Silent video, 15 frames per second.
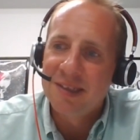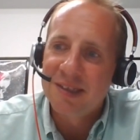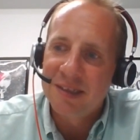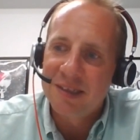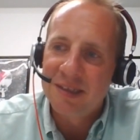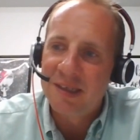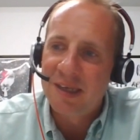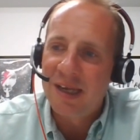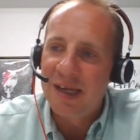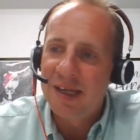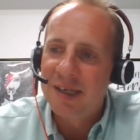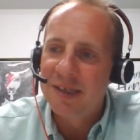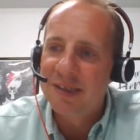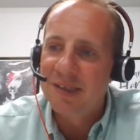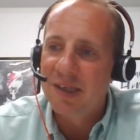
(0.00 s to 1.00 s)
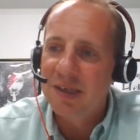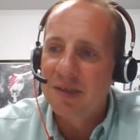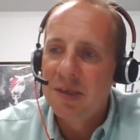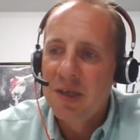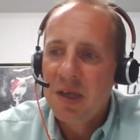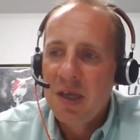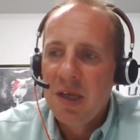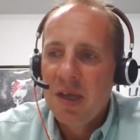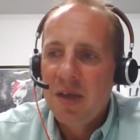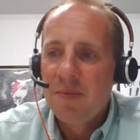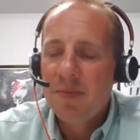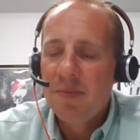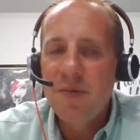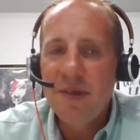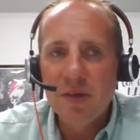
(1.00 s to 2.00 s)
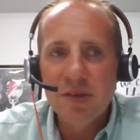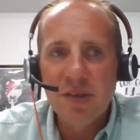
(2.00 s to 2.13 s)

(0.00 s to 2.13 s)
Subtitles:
And so moving on